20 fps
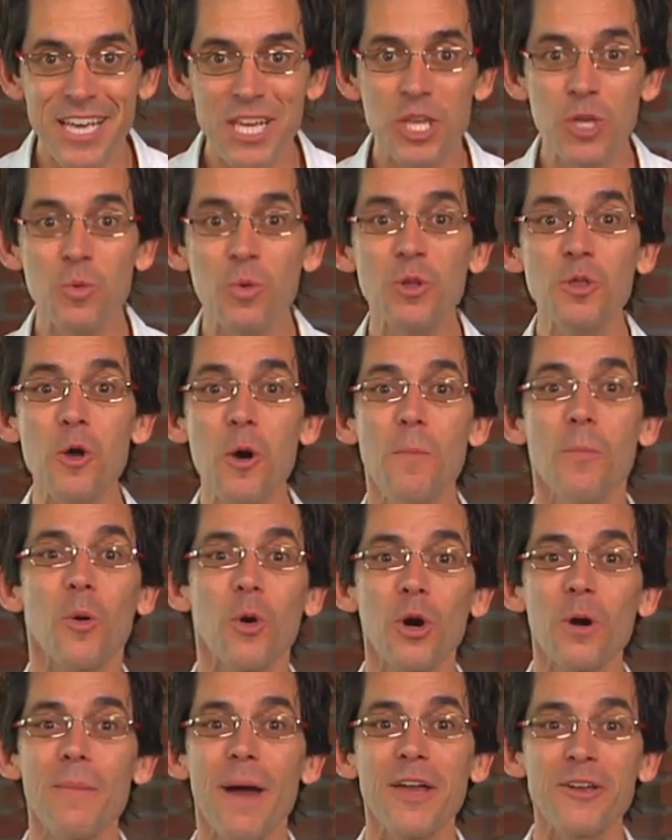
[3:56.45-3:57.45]
You will know
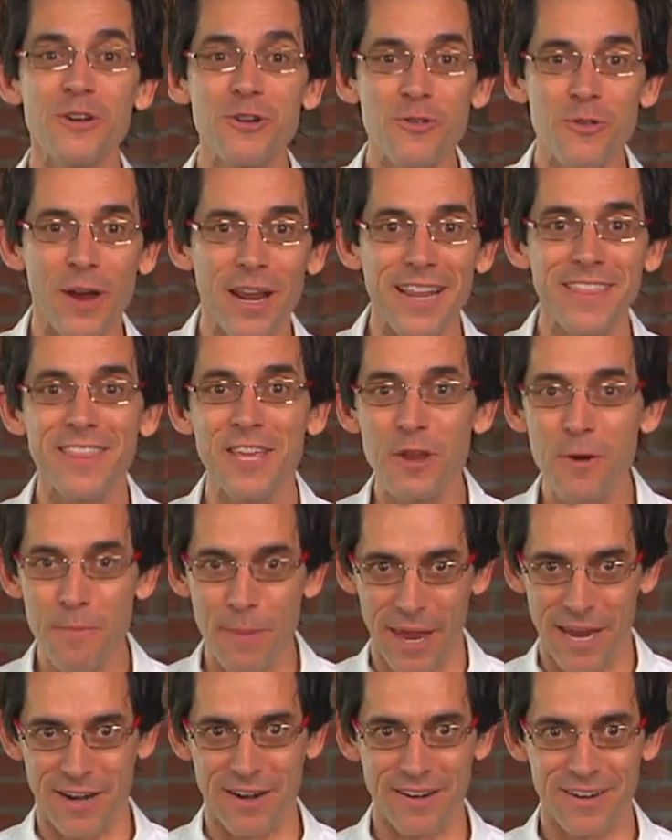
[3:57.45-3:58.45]
more about your credit than your
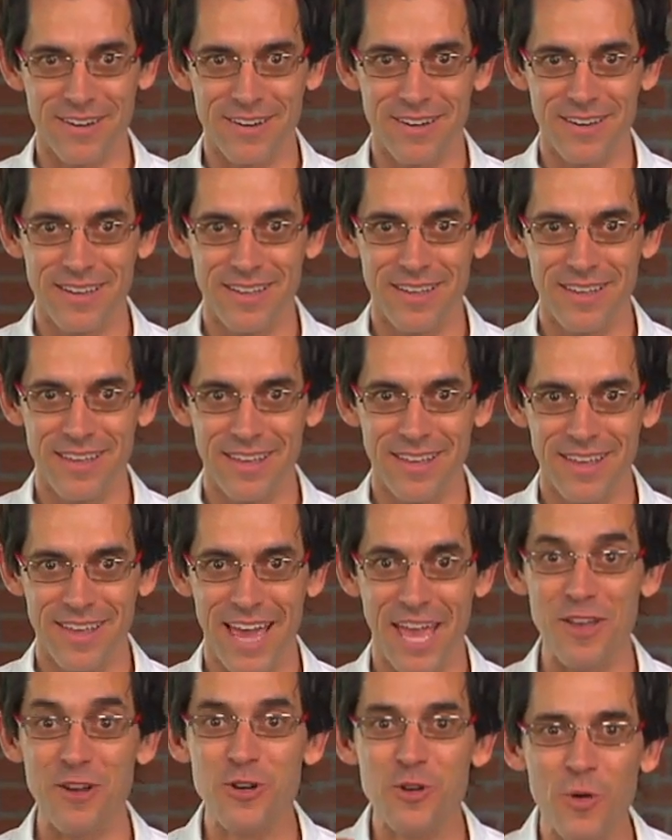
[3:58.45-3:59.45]
banker,
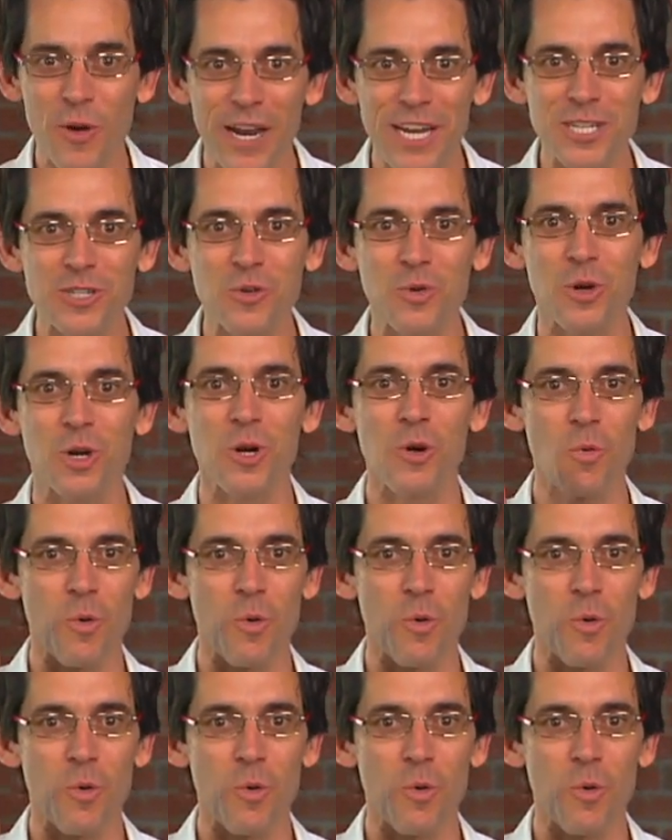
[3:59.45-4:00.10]
and your credit score